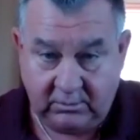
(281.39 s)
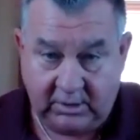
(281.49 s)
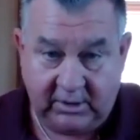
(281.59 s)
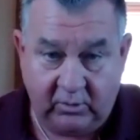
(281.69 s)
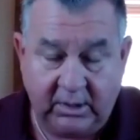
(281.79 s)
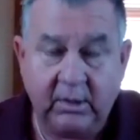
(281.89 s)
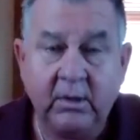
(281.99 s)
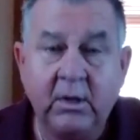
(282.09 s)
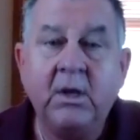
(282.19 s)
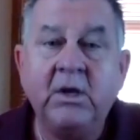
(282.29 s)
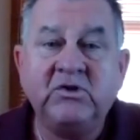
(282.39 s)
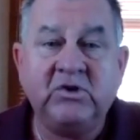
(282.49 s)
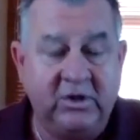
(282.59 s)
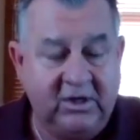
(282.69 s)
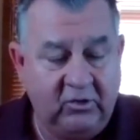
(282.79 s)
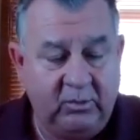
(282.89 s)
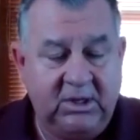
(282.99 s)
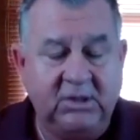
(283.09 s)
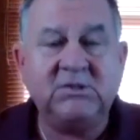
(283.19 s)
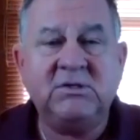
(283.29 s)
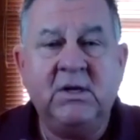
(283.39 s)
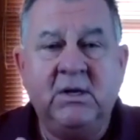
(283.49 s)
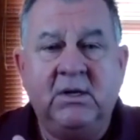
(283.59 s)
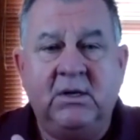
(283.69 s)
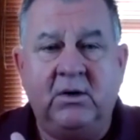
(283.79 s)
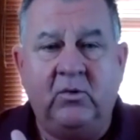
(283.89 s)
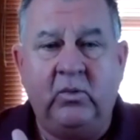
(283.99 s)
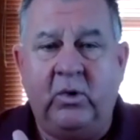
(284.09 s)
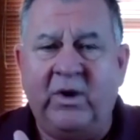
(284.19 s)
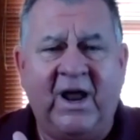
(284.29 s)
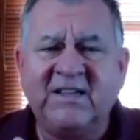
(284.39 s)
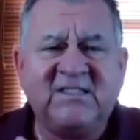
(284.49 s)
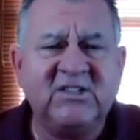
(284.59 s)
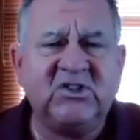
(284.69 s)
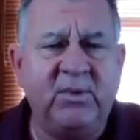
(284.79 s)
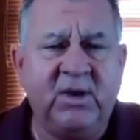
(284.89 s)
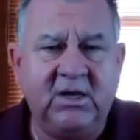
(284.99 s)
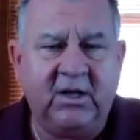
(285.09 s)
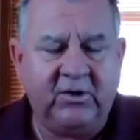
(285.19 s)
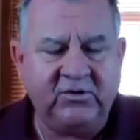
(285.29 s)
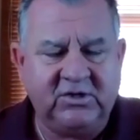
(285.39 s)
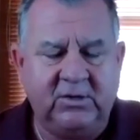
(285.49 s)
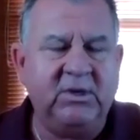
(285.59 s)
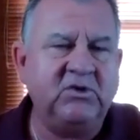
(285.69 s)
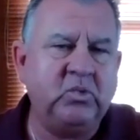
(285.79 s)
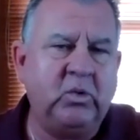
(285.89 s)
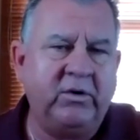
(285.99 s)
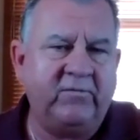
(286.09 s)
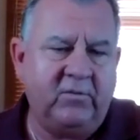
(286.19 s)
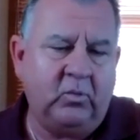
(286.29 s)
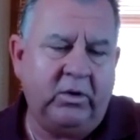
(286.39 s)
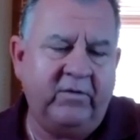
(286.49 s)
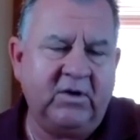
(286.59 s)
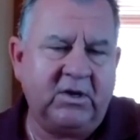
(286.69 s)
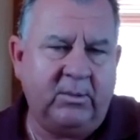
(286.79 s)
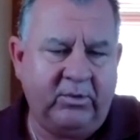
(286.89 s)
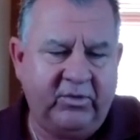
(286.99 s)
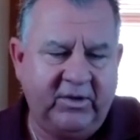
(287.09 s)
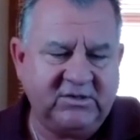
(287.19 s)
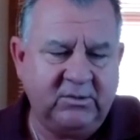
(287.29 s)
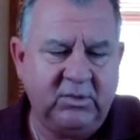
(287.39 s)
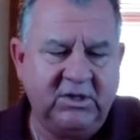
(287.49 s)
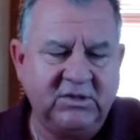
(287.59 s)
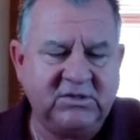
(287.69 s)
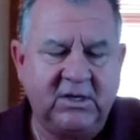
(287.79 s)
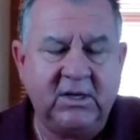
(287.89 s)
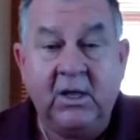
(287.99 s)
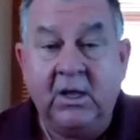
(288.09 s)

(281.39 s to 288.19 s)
Anyway, so it either means, when I see so many yellows, it means one of a couple things. It means that,